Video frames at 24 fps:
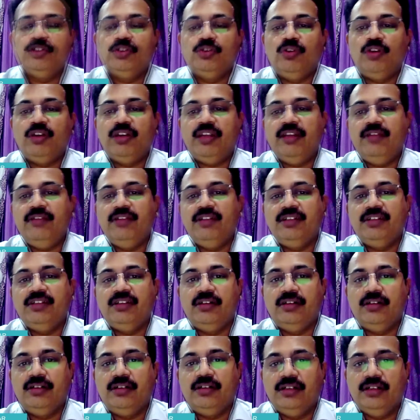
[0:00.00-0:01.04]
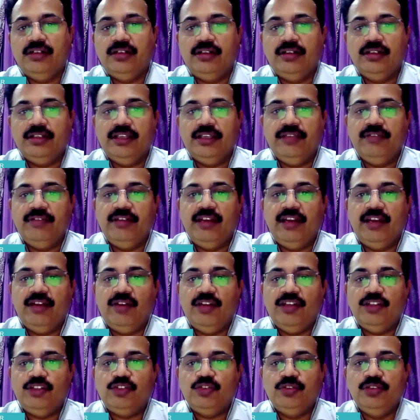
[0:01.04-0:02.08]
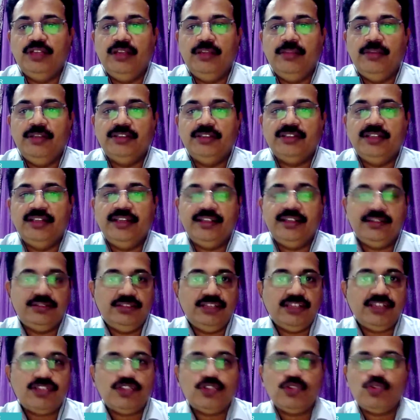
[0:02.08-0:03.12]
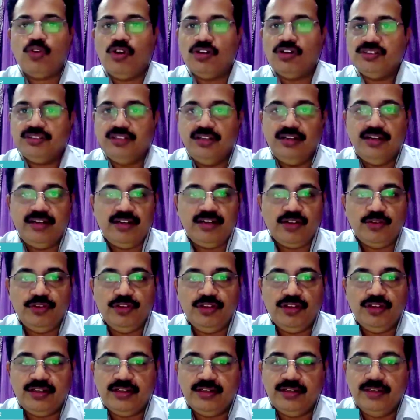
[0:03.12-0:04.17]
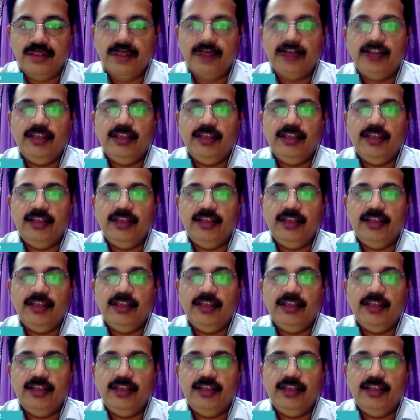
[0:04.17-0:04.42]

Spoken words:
So what I will give an advice to them is like just to concentrate on your career.